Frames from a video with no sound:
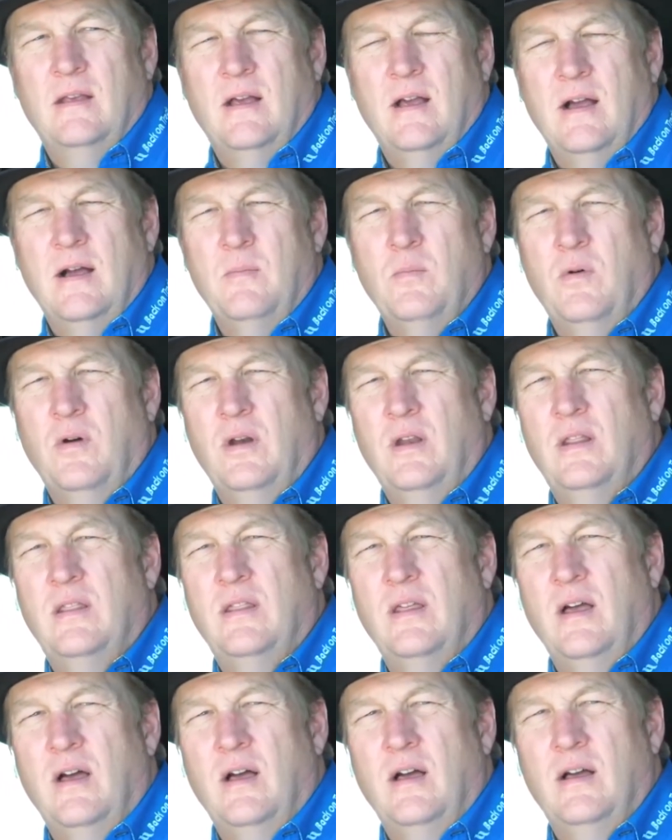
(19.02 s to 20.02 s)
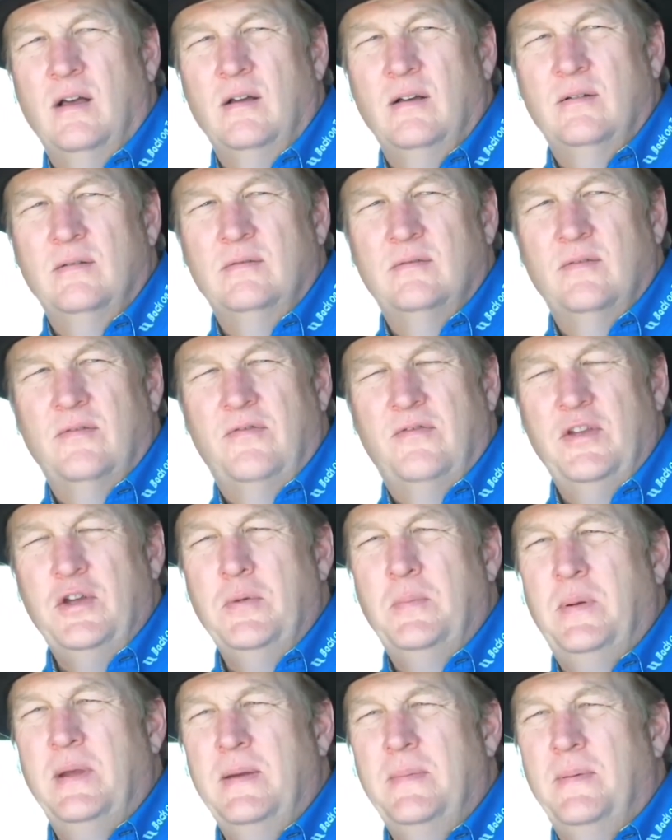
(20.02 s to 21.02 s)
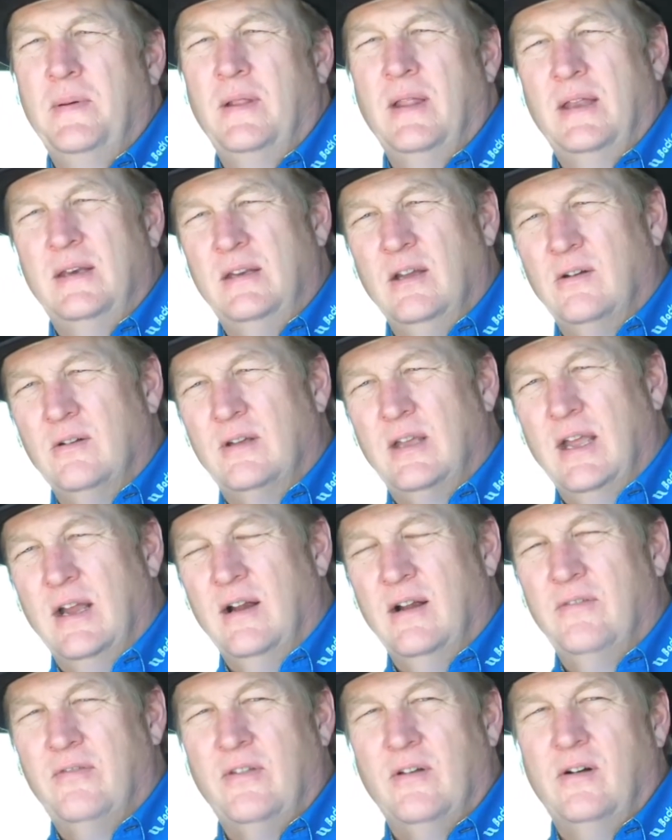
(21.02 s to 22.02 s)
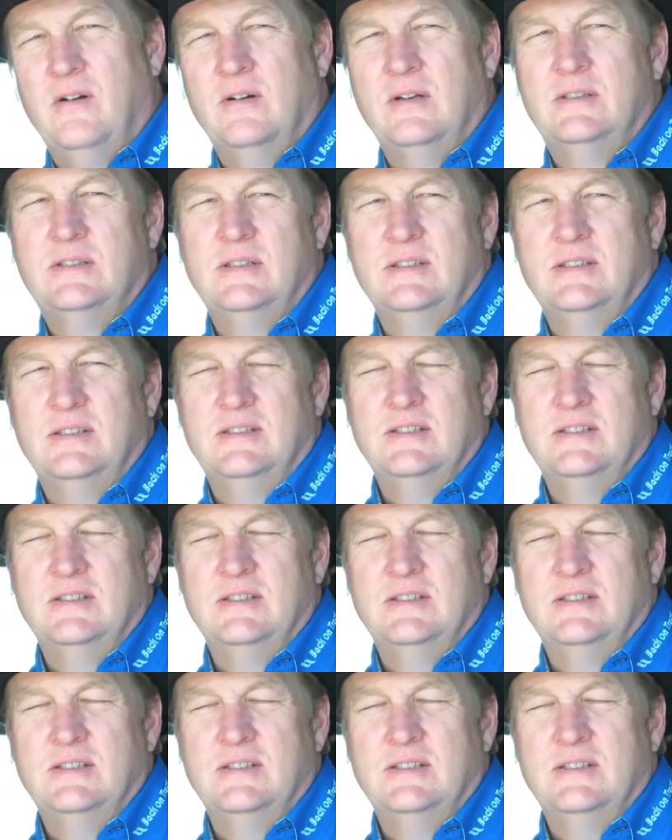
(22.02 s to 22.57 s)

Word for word: I'm one of the few people that don't care if the horses